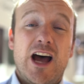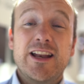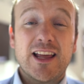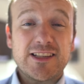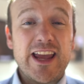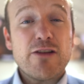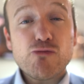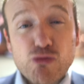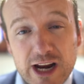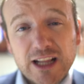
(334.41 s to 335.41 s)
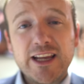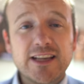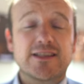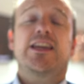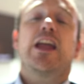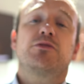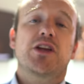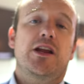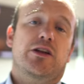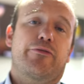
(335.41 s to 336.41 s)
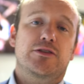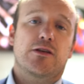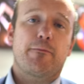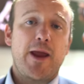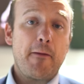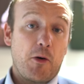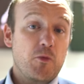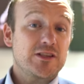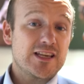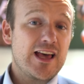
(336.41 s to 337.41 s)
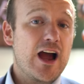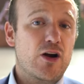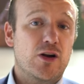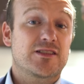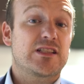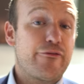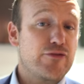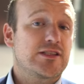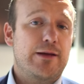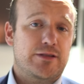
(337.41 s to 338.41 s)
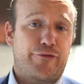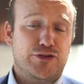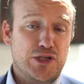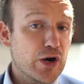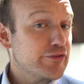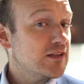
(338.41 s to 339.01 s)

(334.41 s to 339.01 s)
And like I say, it really is a game changer for some people, and we see that across different types of photography.